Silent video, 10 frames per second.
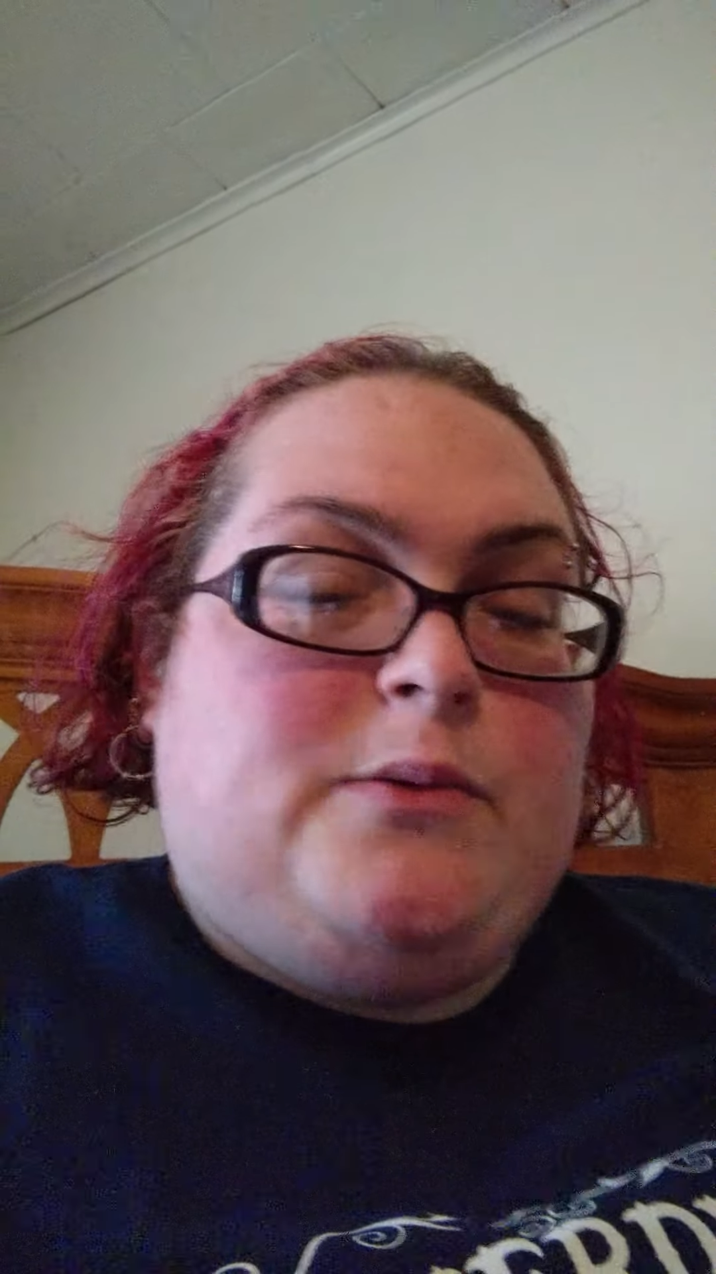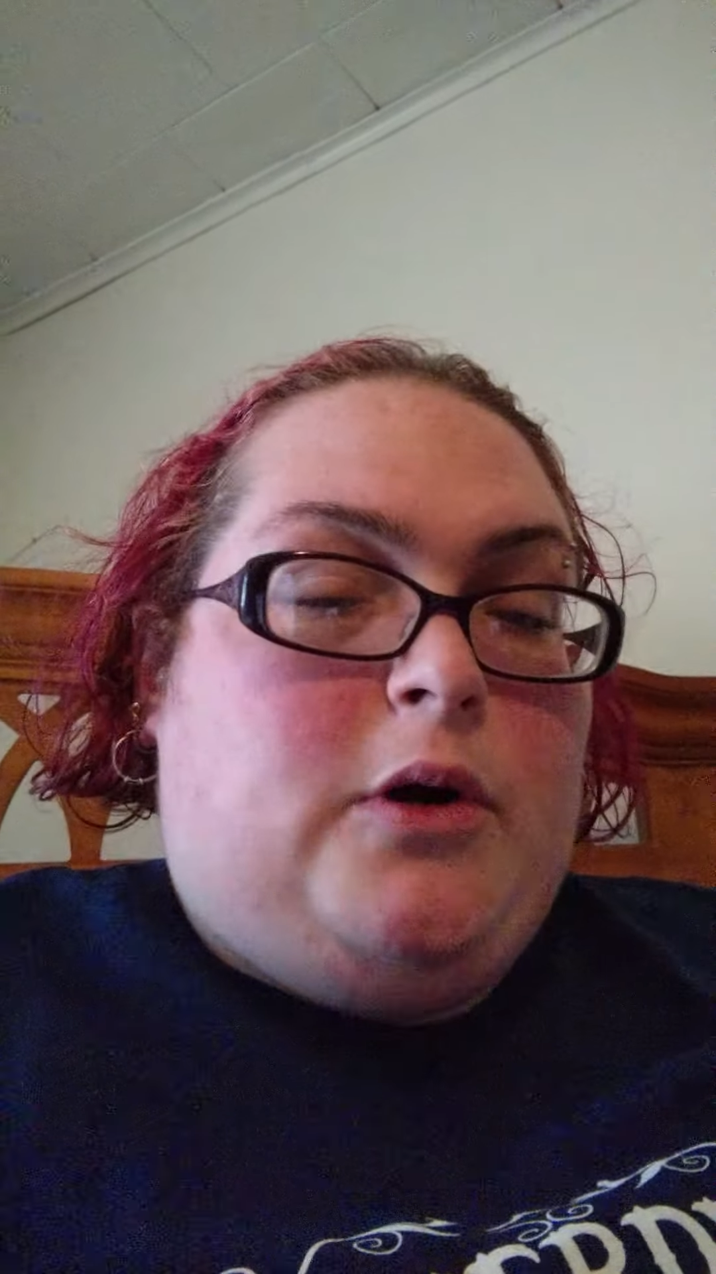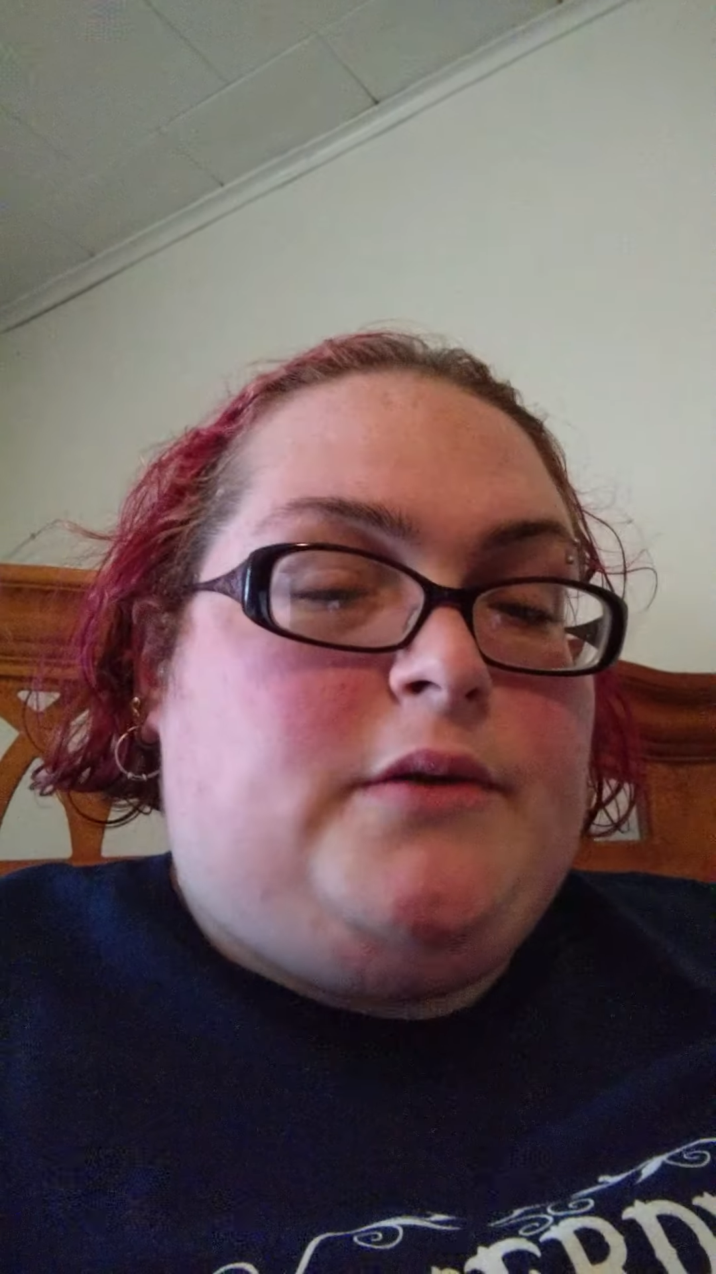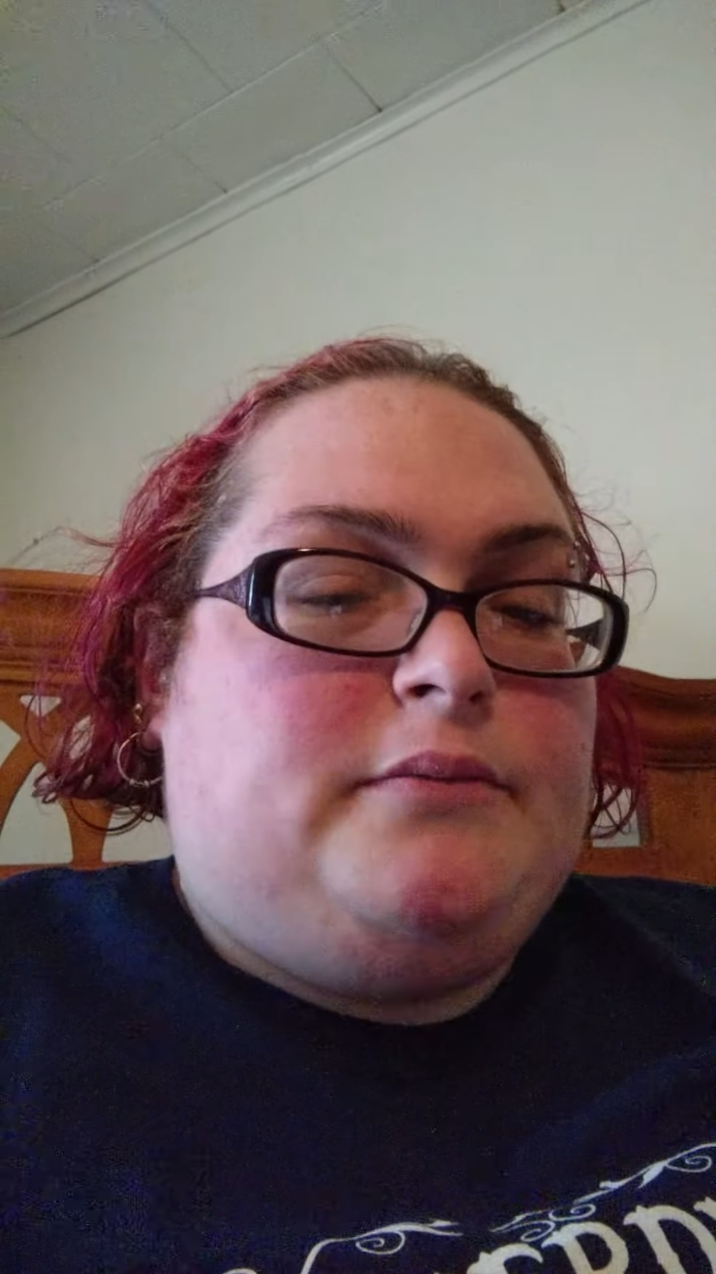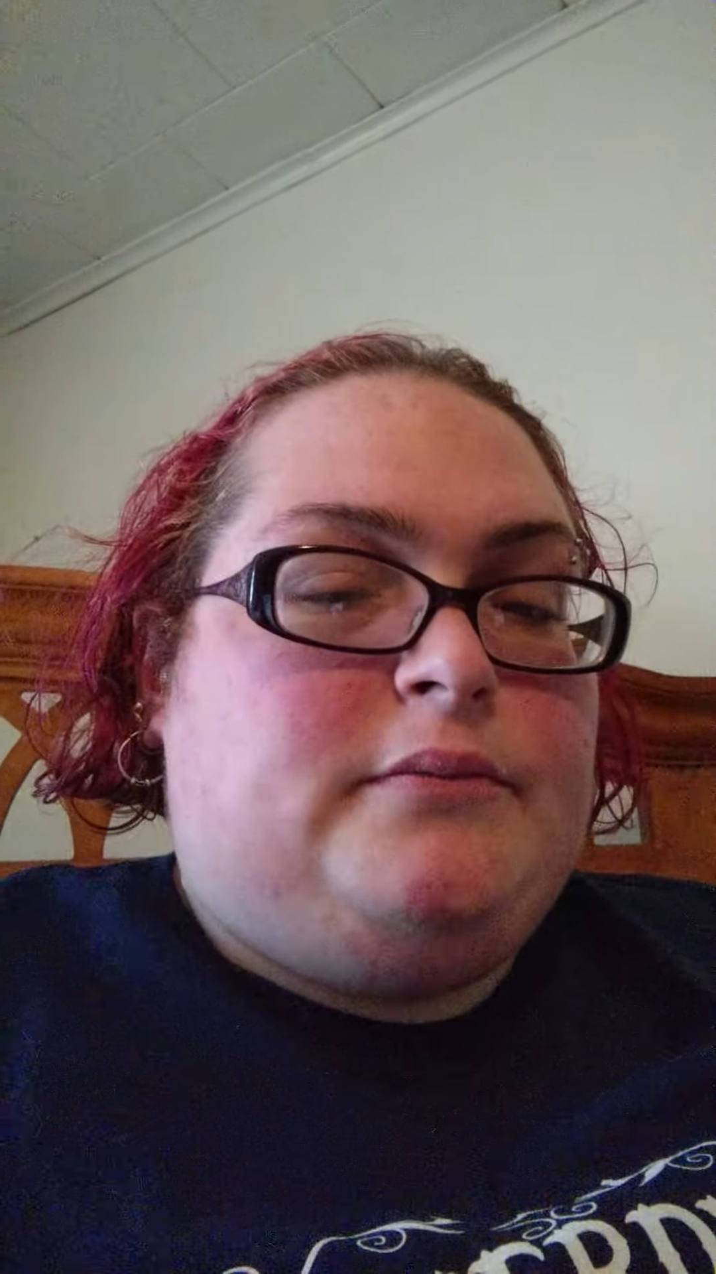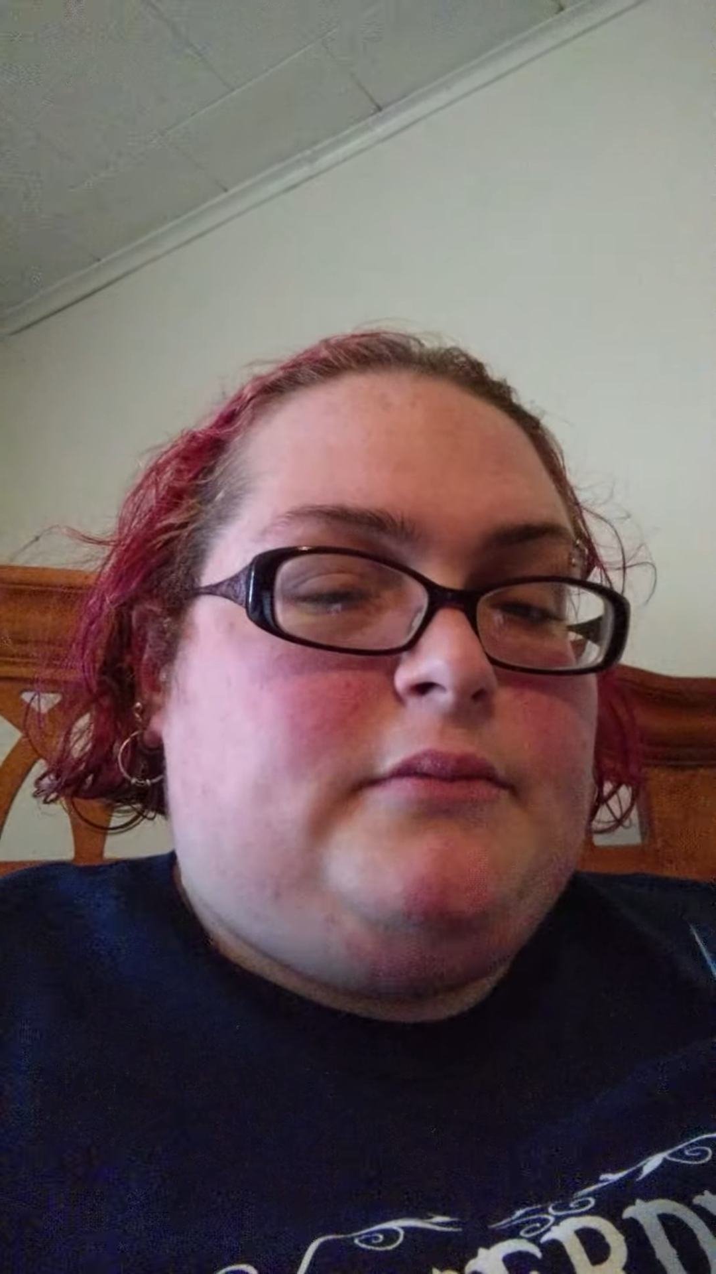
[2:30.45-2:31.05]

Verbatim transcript: one